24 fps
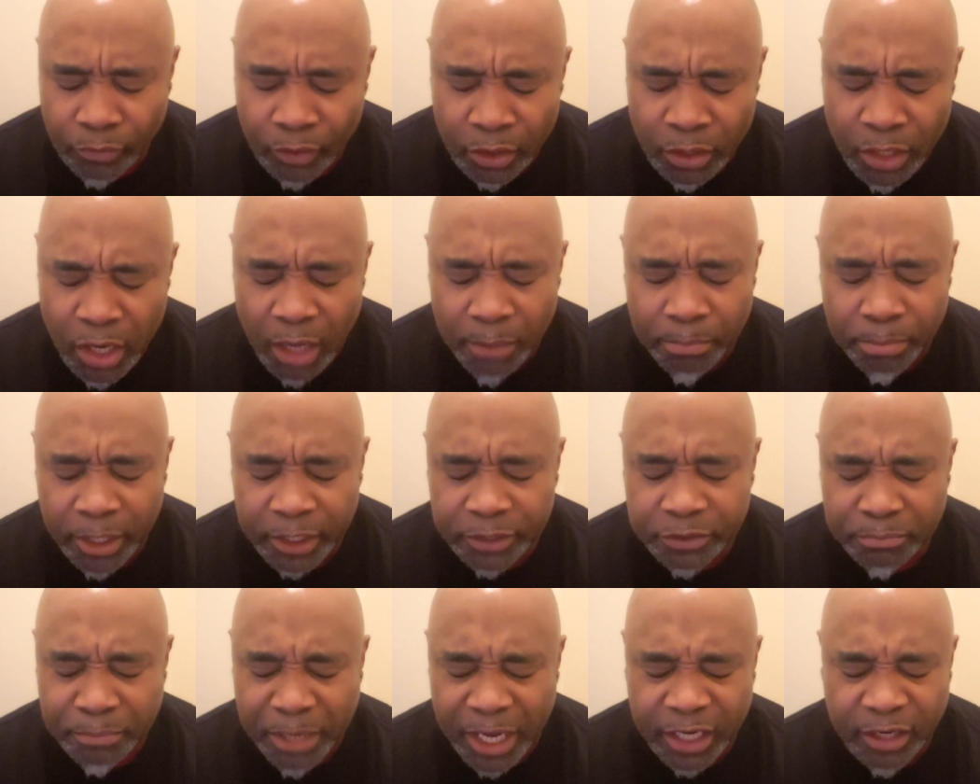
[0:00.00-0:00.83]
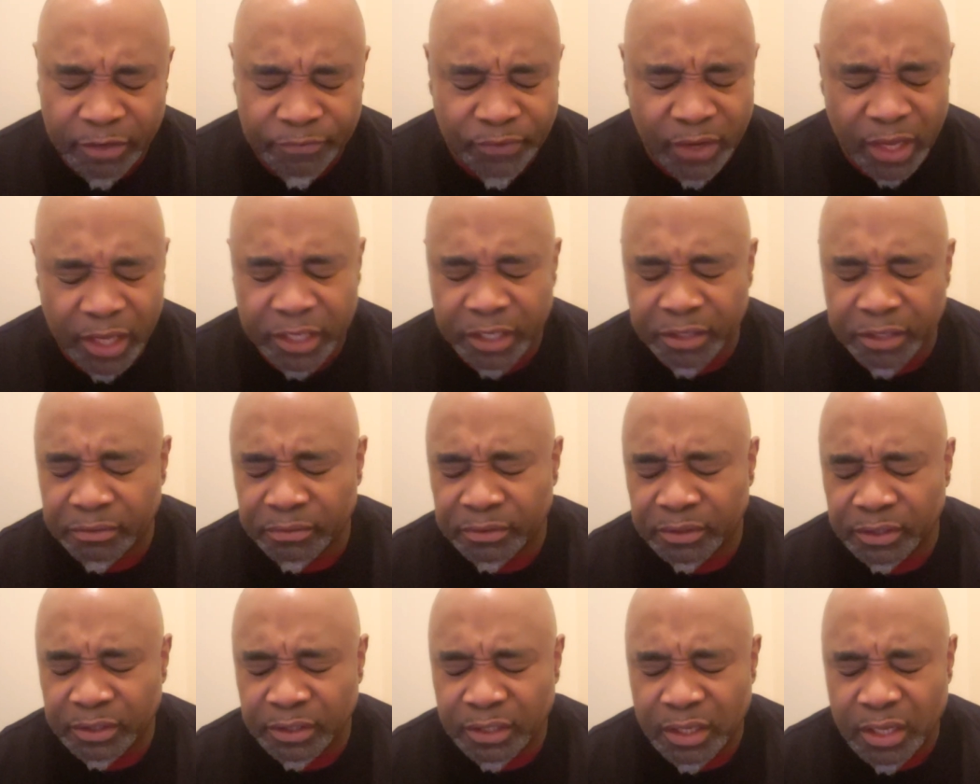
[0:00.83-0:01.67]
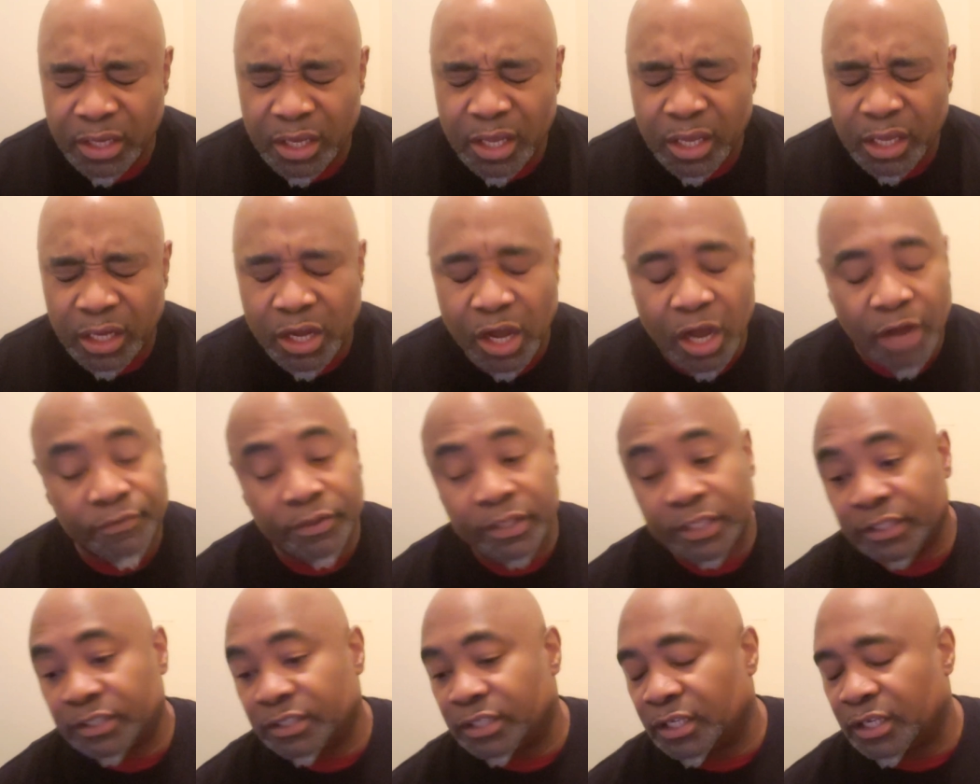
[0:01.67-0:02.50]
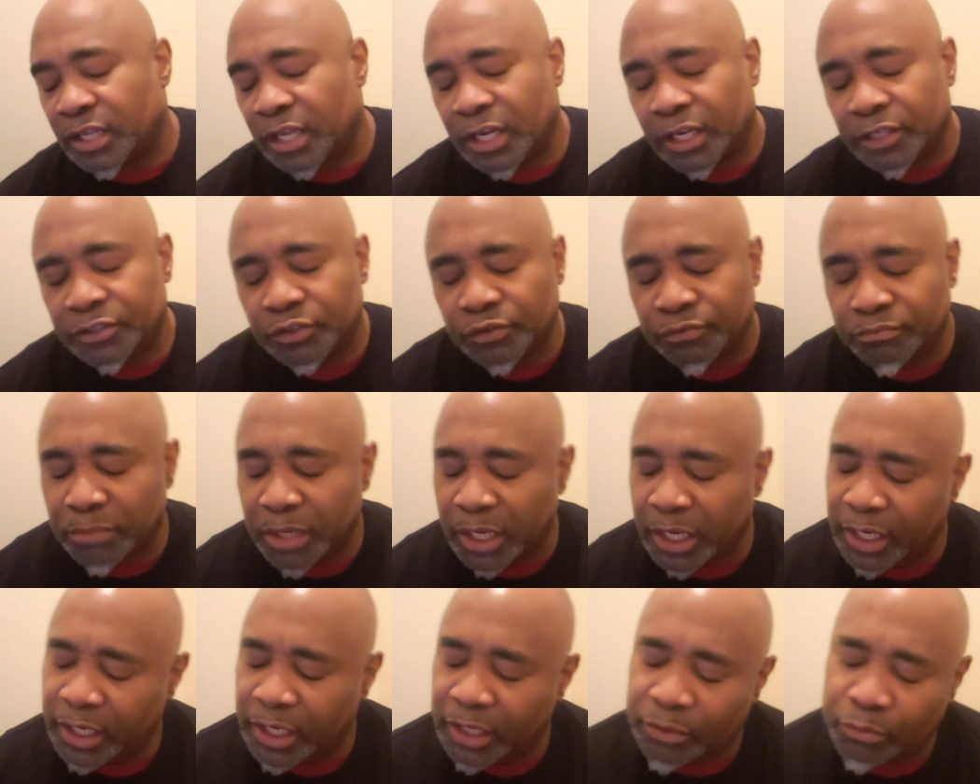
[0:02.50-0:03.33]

God bless you, magnify you. God, for this is the day that you made,